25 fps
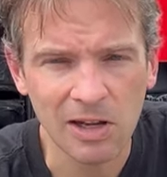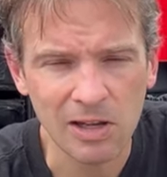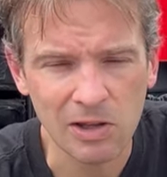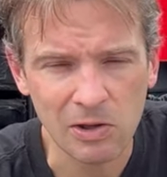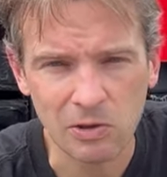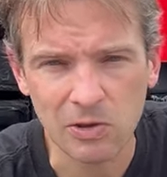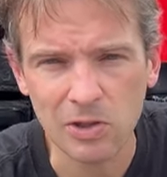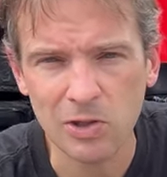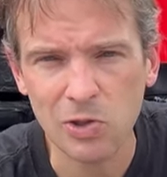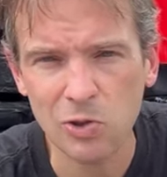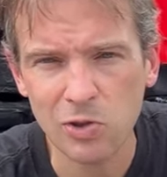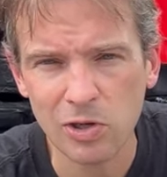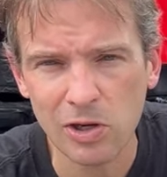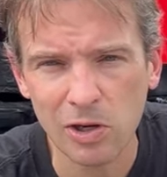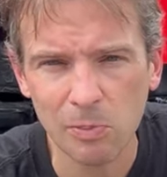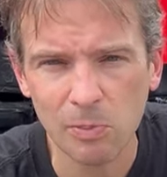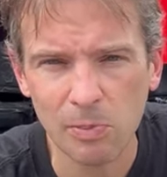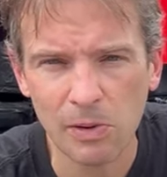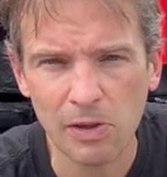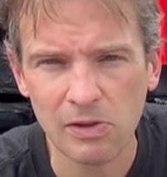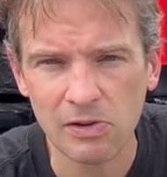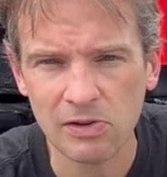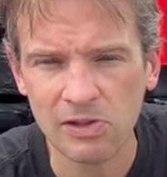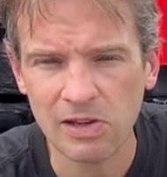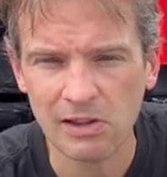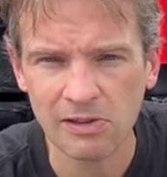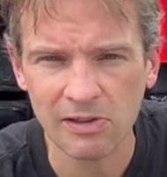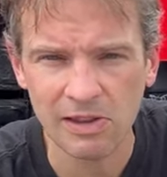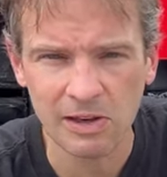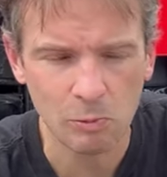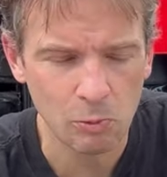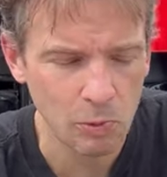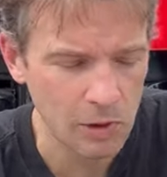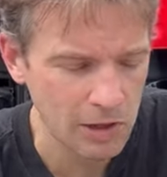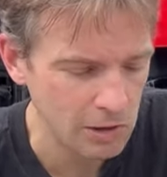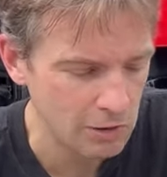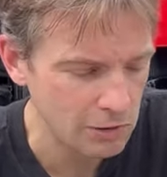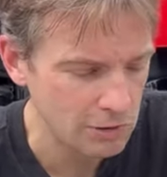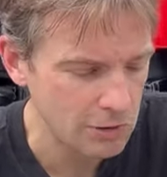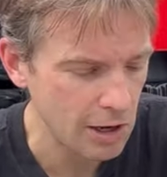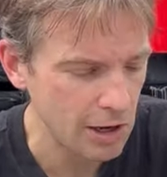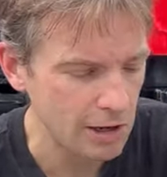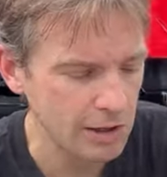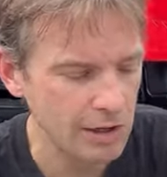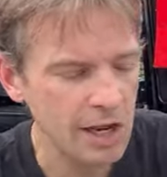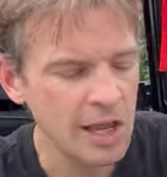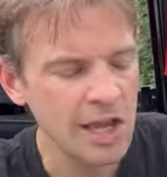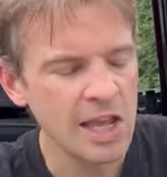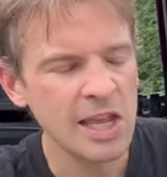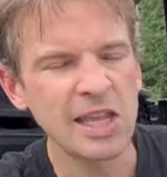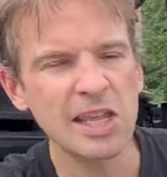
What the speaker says: You do your business, and when you're done,